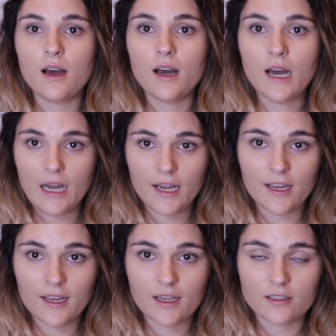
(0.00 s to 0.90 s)
I
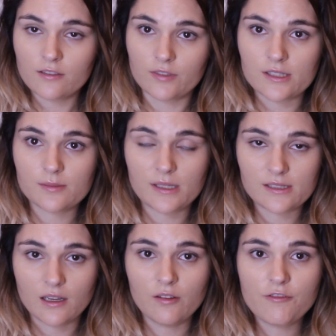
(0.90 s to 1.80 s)
had convinced
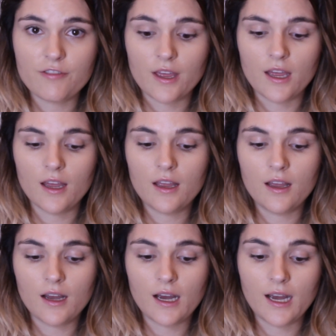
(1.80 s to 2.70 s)
myself that
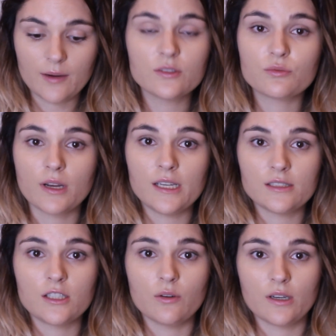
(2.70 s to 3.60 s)
I was ready
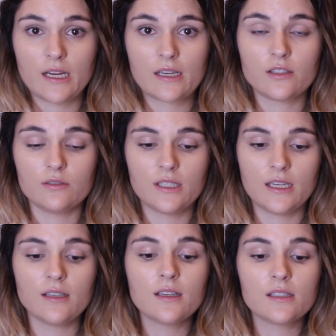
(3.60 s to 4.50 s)
to go on
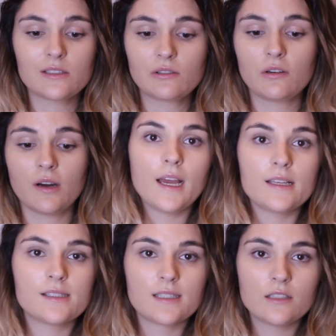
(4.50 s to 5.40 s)
Accutane. So I
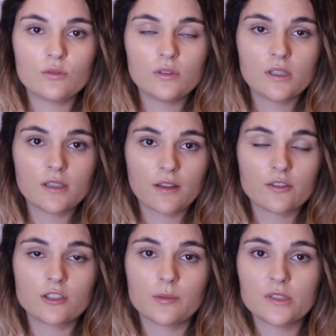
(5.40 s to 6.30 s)
had scheduled
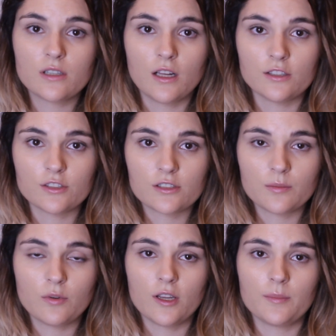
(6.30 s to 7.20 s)
another dermatologist
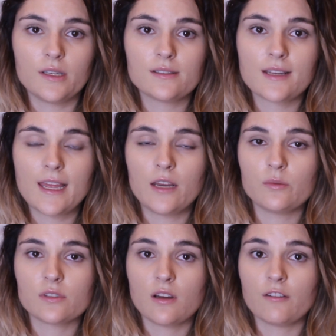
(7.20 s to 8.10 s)
appointment, and it
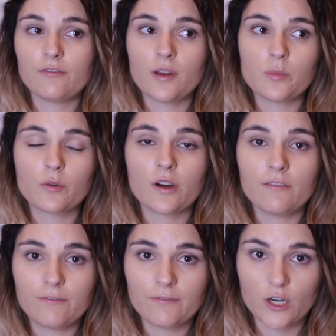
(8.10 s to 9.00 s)
was on February
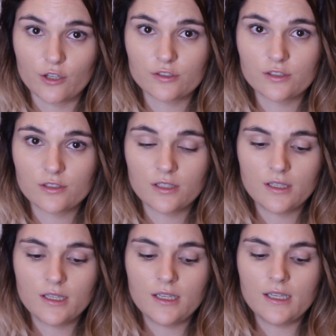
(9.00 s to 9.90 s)
1st
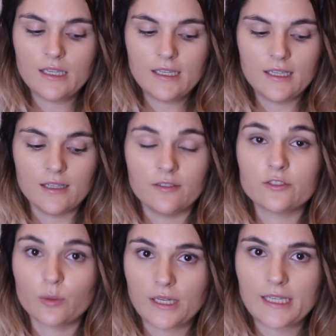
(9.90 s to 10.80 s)
of
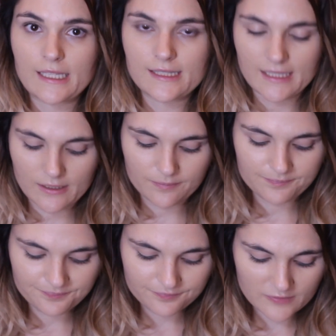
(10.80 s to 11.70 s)
2019.
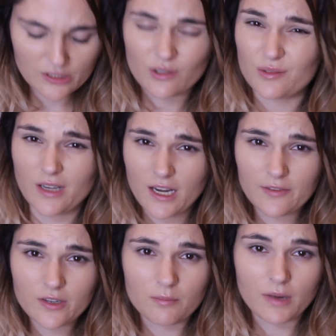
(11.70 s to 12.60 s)
So not
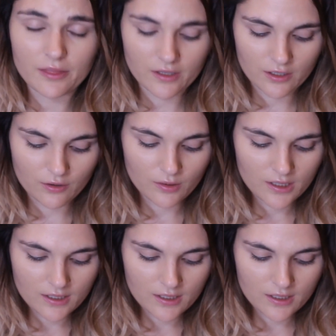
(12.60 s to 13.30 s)
even a month ago.